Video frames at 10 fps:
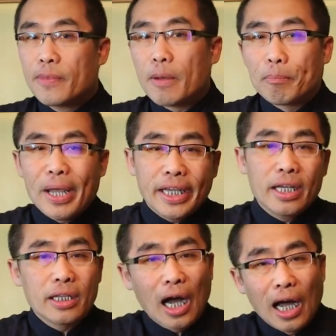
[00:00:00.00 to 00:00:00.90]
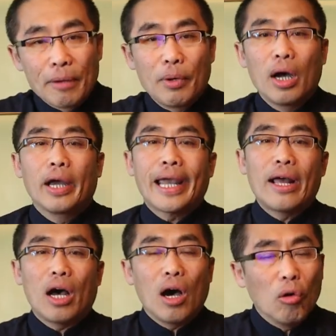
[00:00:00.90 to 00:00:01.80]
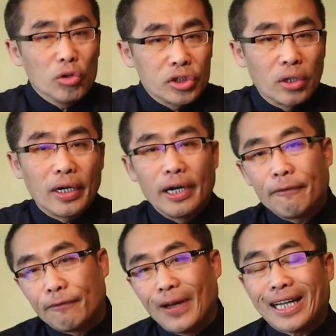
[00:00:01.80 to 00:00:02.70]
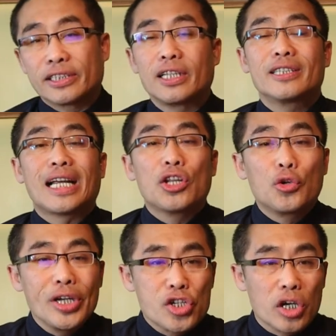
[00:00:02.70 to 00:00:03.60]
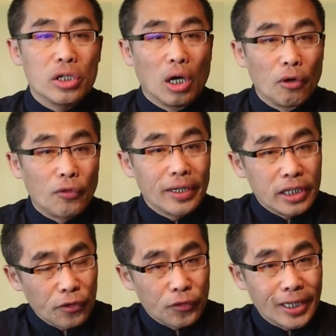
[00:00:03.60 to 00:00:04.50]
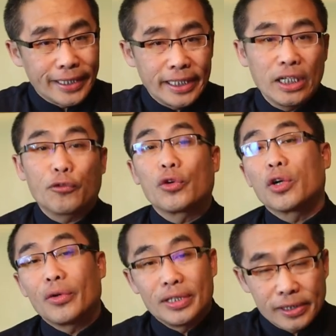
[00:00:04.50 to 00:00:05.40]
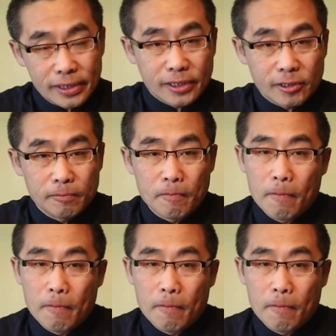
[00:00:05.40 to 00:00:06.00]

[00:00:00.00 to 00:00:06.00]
The baking time can also affect the generation of different tea fragrances.